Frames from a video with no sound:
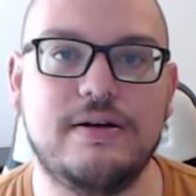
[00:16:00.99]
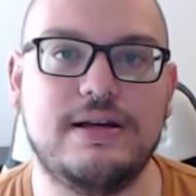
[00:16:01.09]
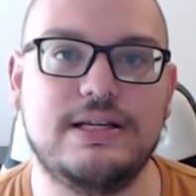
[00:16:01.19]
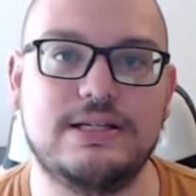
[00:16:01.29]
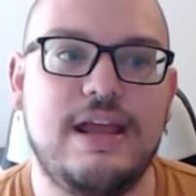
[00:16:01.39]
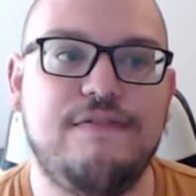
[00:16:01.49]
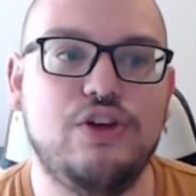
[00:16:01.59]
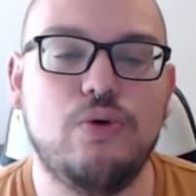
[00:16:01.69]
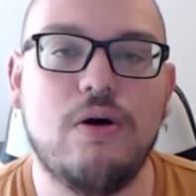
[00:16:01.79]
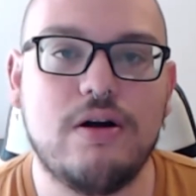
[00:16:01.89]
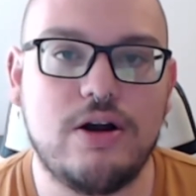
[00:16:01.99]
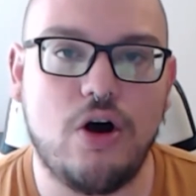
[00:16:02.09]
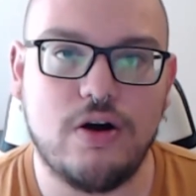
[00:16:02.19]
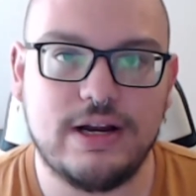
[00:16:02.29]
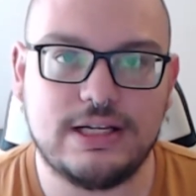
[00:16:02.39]
is if you are an
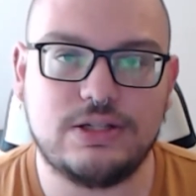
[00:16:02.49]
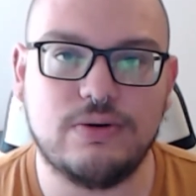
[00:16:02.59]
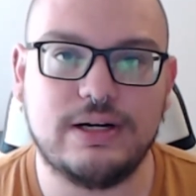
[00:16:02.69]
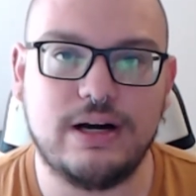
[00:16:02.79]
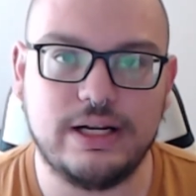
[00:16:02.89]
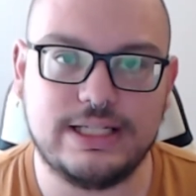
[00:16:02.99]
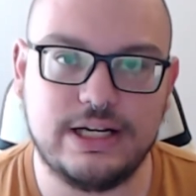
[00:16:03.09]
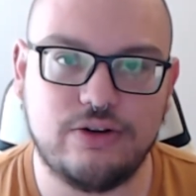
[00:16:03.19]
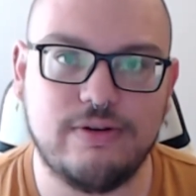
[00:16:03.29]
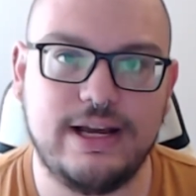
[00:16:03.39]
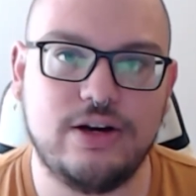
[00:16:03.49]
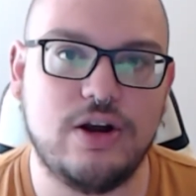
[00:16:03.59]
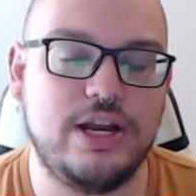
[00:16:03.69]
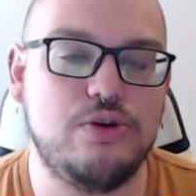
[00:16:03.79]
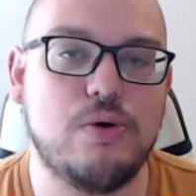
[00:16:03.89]
artist or a content
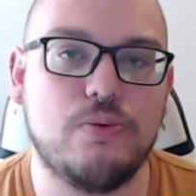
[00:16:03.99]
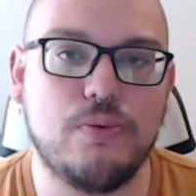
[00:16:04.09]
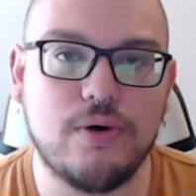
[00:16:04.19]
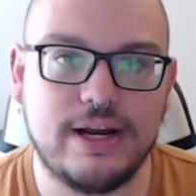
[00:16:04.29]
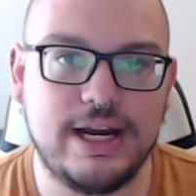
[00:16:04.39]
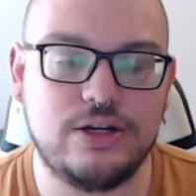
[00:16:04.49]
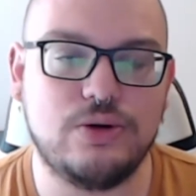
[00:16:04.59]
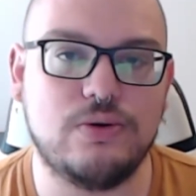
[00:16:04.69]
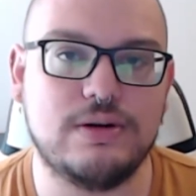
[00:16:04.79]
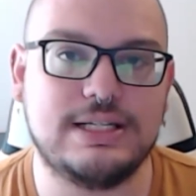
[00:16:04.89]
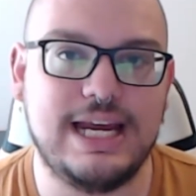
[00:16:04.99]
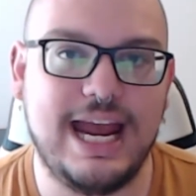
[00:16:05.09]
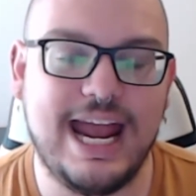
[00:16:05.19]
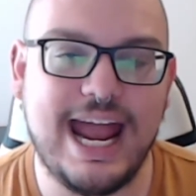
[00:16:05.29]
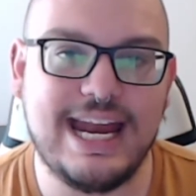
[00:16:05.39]
creator and you are working towards
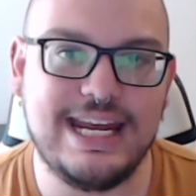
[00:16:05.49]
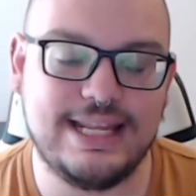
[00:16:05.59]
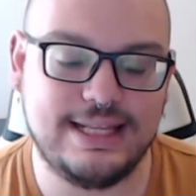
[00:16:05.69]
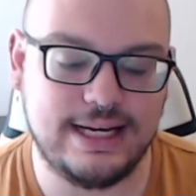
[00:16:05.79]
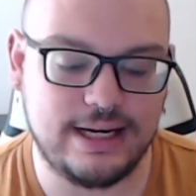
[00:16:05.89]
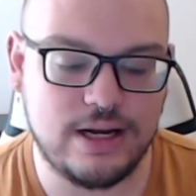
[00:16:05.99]
anything,